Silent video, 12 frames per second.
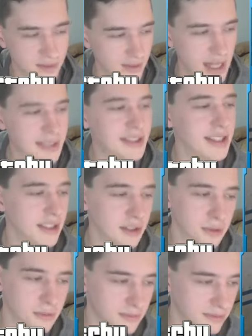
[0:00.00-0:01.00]
I see
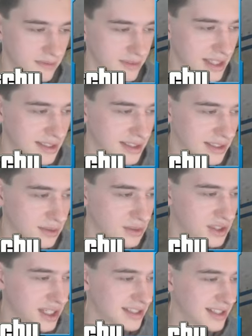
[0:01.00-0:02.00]
you. I see you.
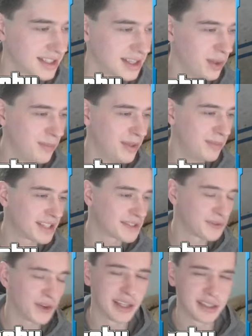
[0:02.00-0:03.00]
Justin, can we be best
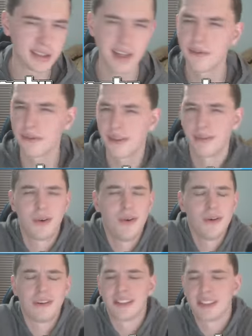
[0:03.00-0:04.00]
friends? I've, of
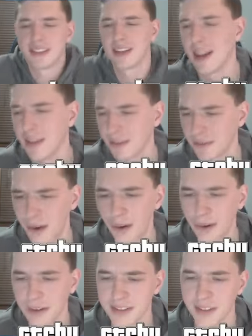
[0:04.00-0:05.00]
course. I, of
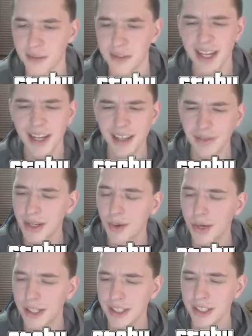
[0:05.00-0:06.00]
course, dude. Is that even a
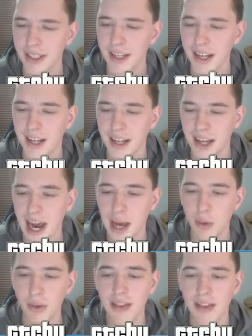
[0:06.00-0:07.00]
question? I
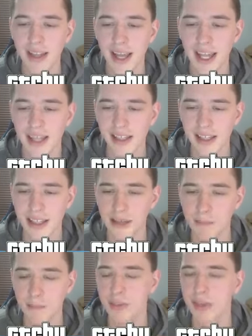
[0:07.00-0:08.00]
will gladly
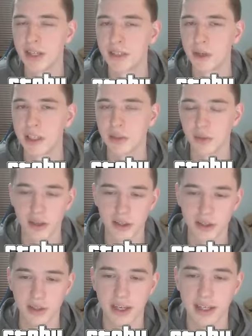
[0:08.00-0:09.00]
be best friends with all
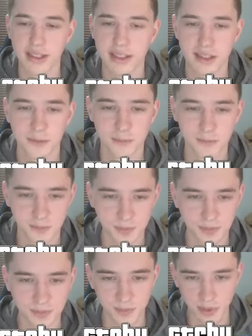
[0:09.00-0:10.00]
you guys.
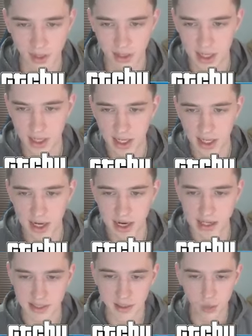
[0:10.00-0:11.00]
All
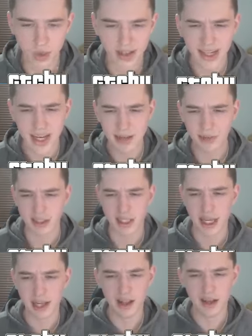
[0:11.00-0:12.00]
right, so what time is it?
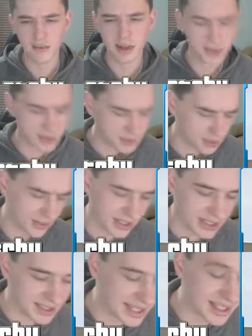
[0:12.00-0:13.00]
How long have I been streaming?
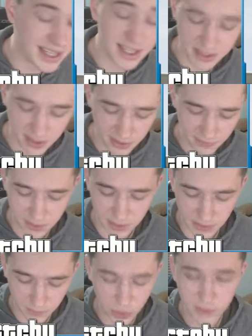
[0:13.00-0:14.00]
Because I can't tell you if it's
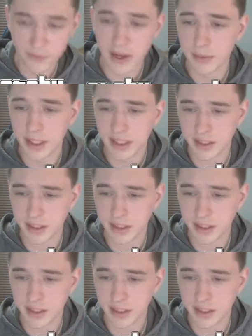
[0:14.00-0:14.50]
been forty-five minutes,